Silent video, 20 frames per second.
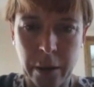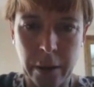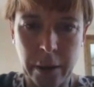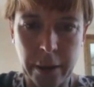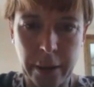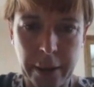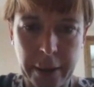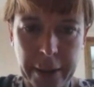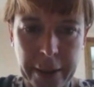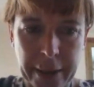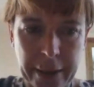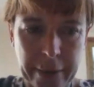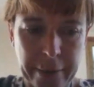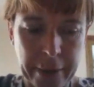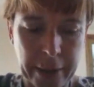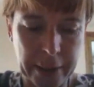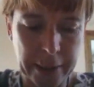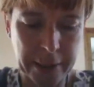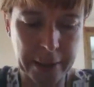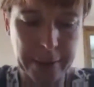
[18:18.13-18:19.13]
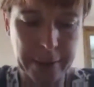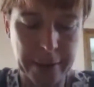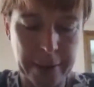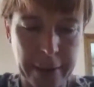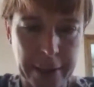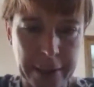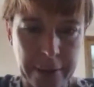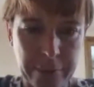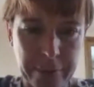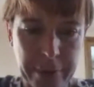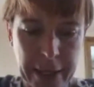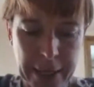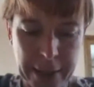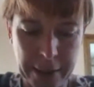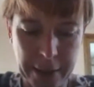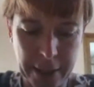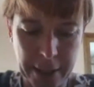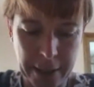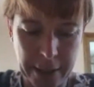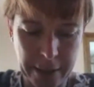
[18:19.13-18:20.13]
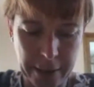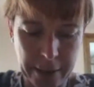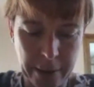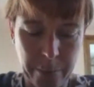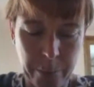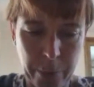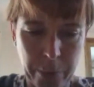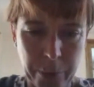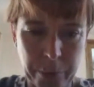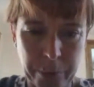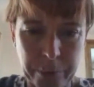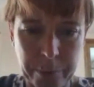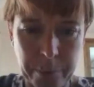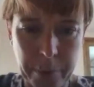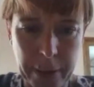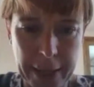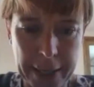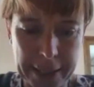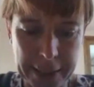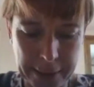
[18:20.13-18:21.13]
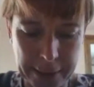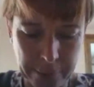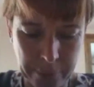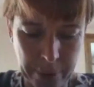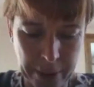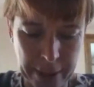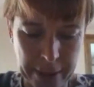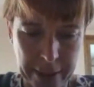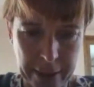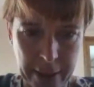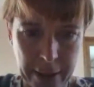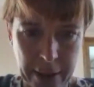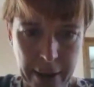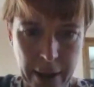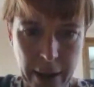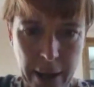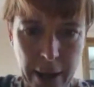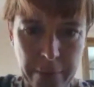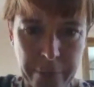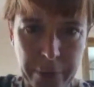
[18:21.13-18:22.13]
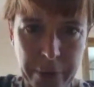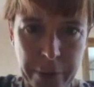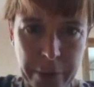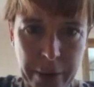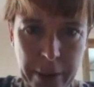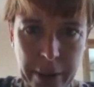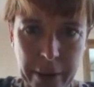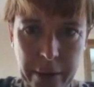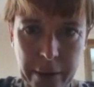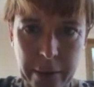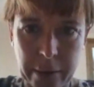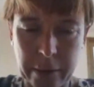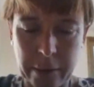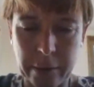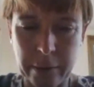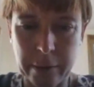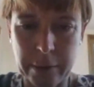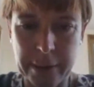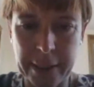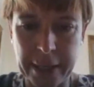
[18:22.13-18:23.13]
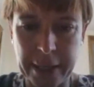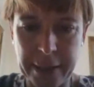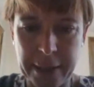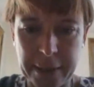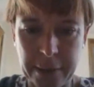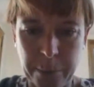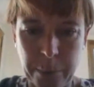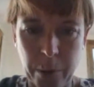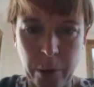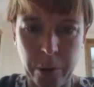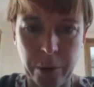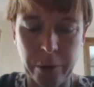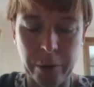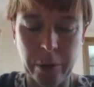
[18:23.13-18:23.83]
Yeah, and that's really the important place where everything centres upon,